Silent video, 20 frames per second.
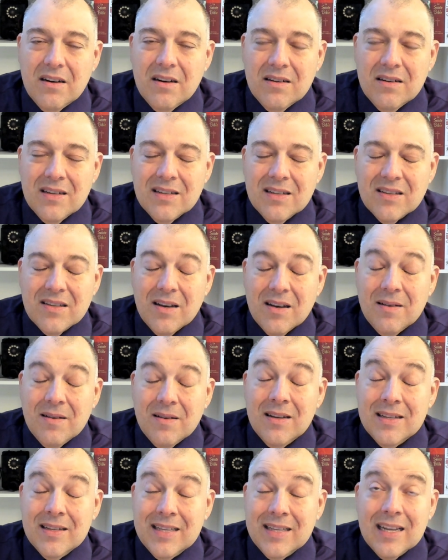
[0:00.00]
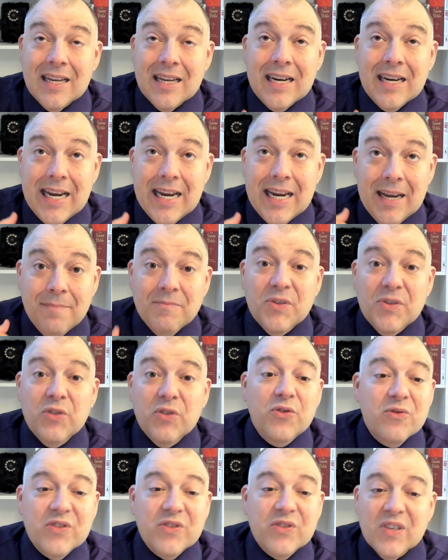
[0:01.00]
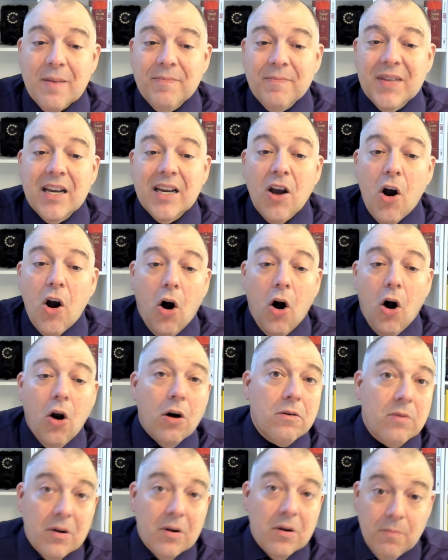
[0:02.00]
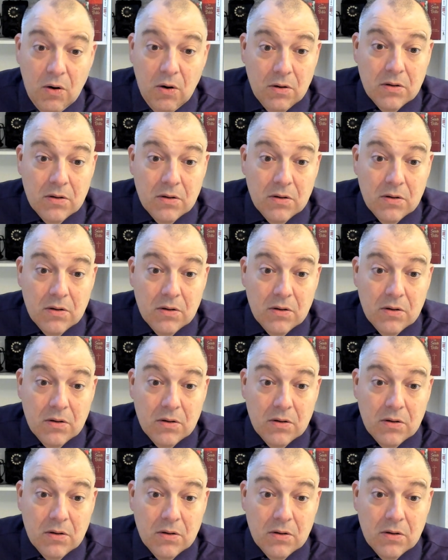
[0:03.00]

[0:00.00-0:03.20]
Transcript: so, telling him to do something horrible.